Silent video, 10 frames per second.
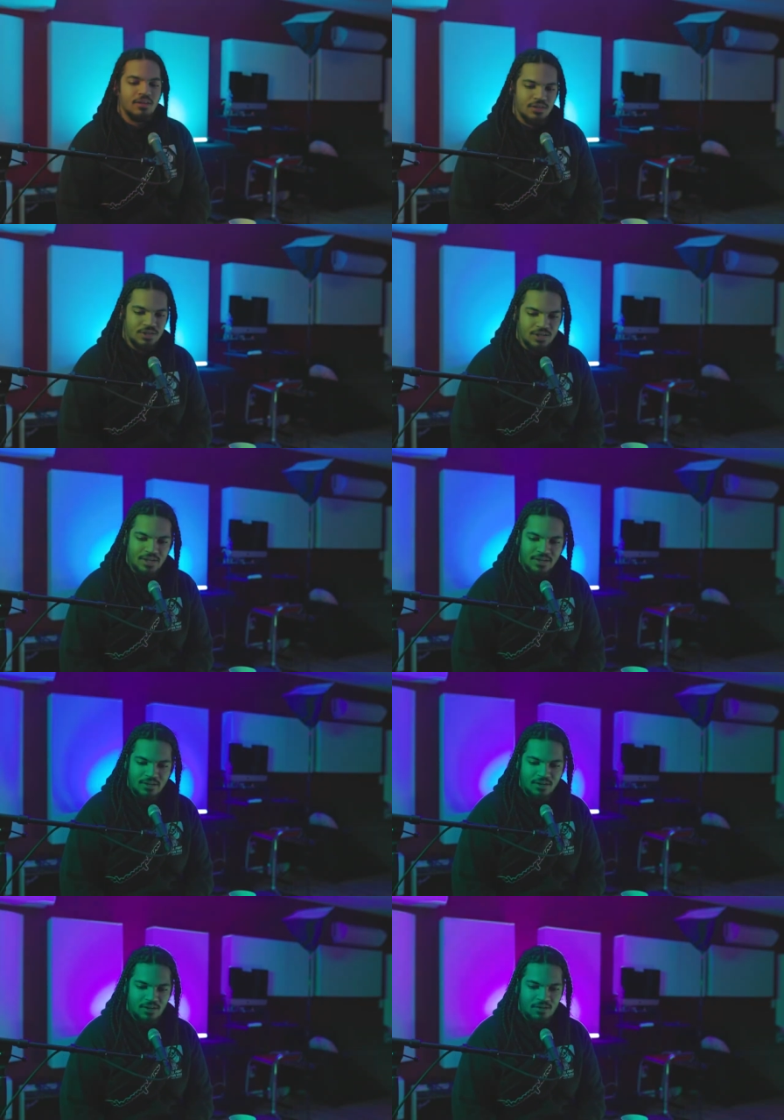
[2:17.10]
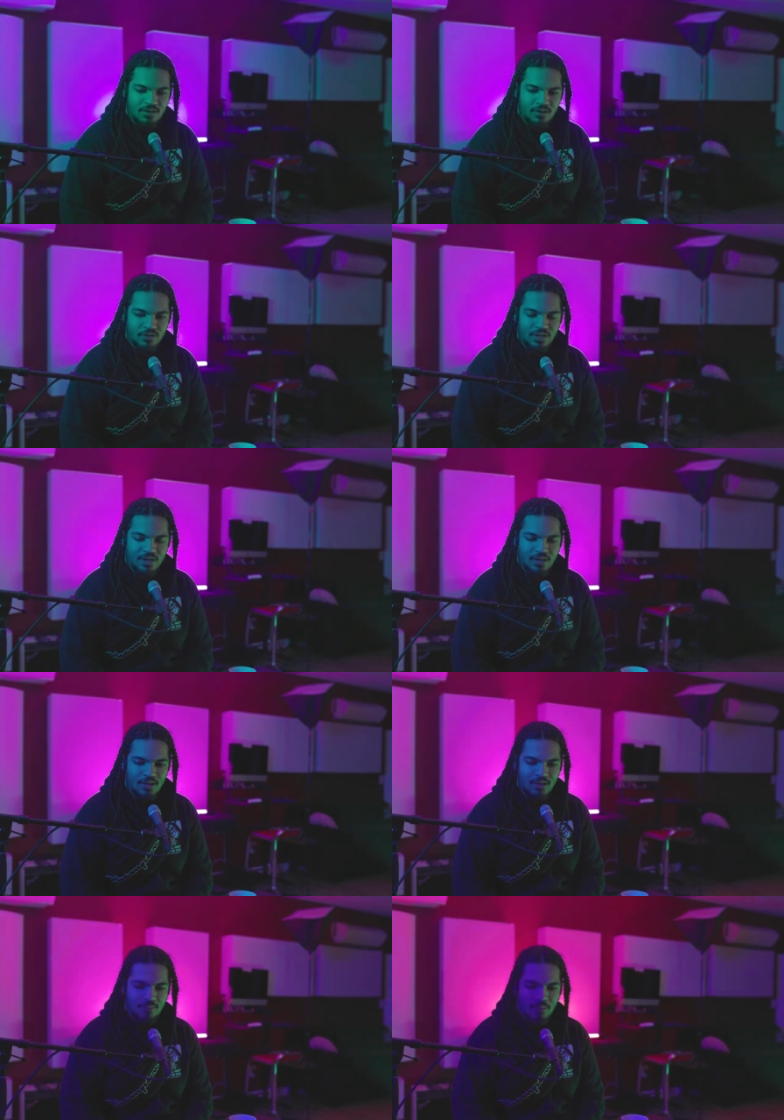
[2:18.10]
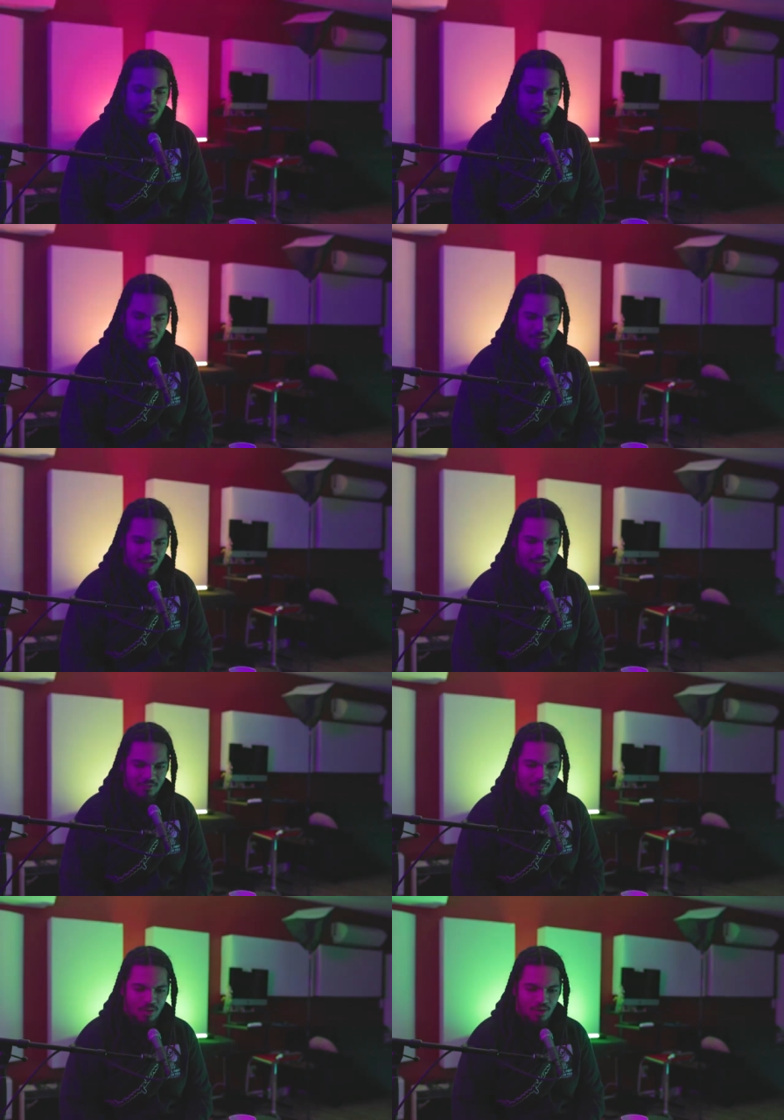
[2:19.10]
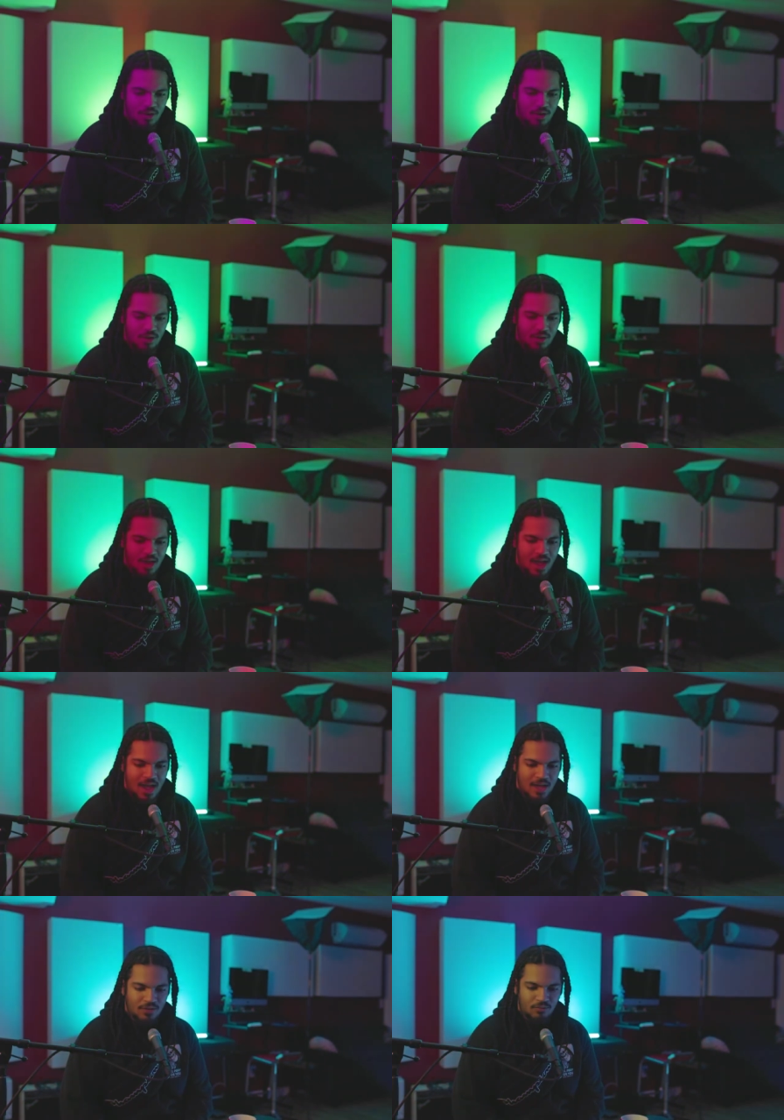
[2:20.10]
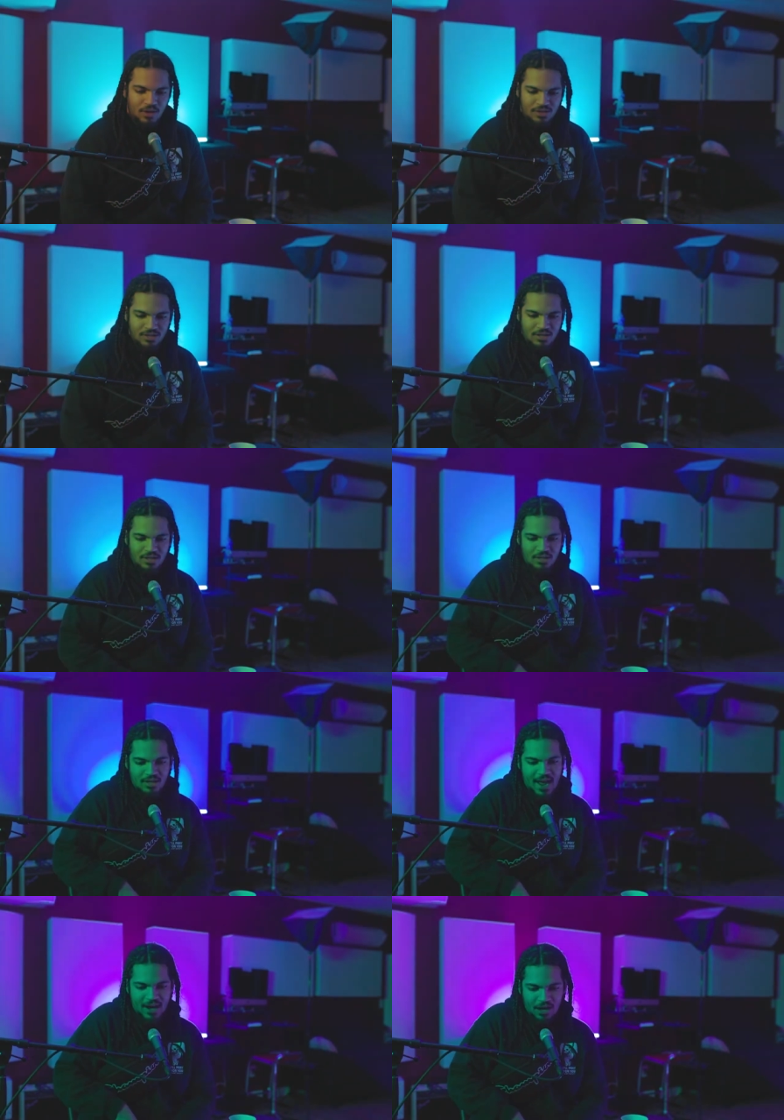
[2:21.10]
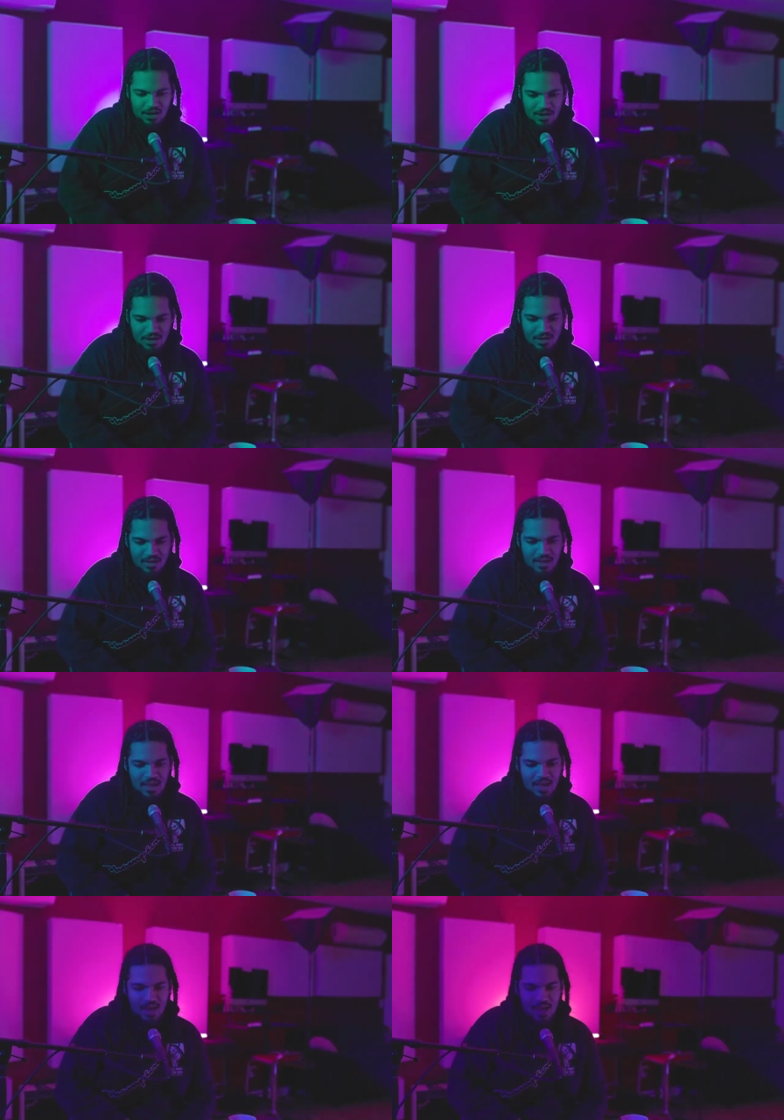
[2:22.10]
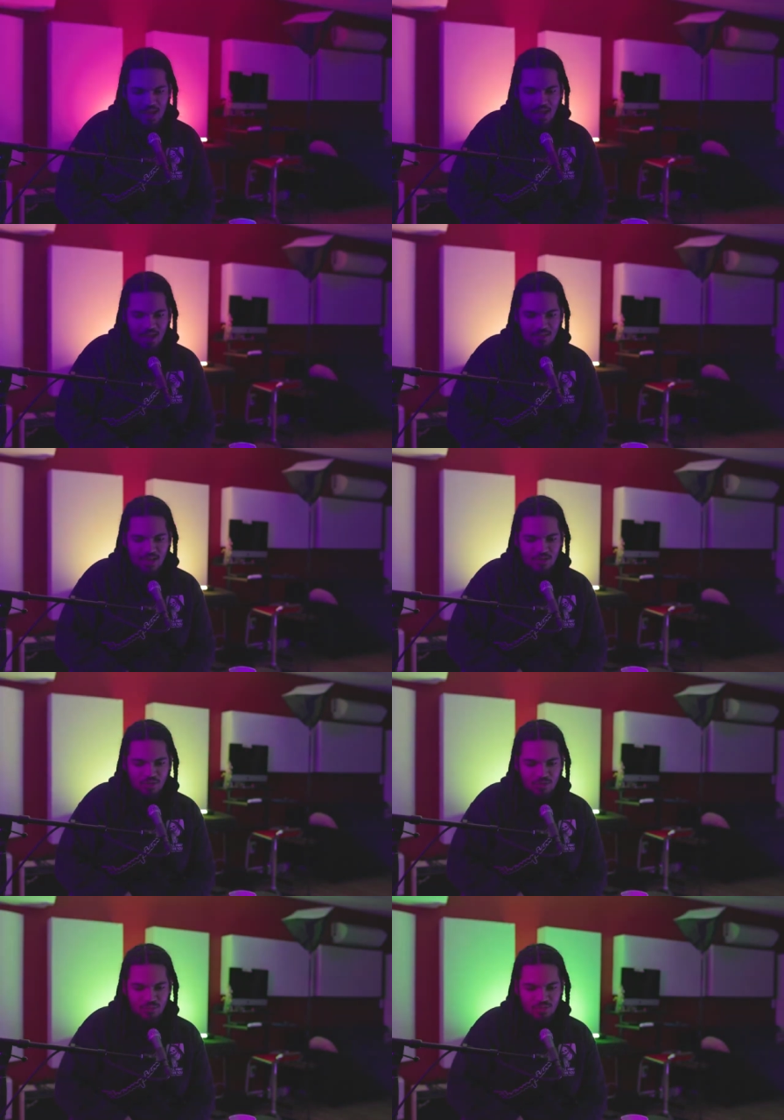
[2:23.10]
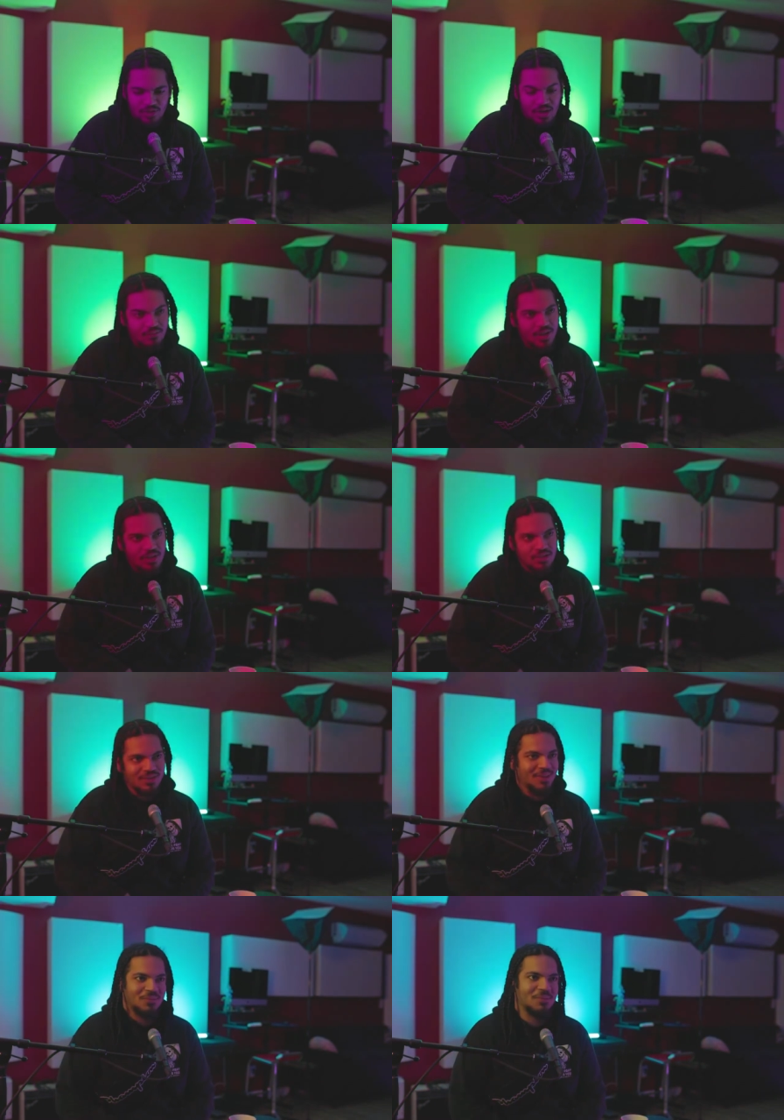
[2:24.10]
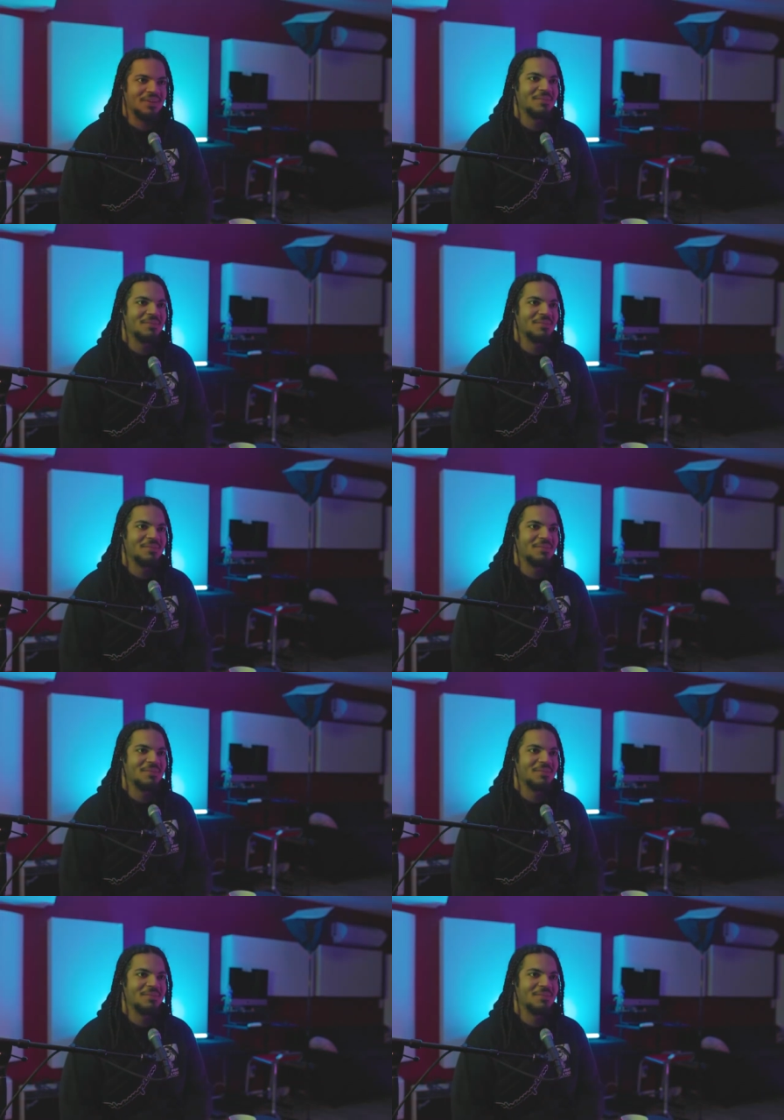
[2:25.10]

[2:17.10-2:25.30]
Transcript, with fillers: shit, you know, it was uh behind the dive bar. Right. I had a rusty dagger. Yeah, yeah, I remember that. And that dude was trying to fight you. No, I'm just right,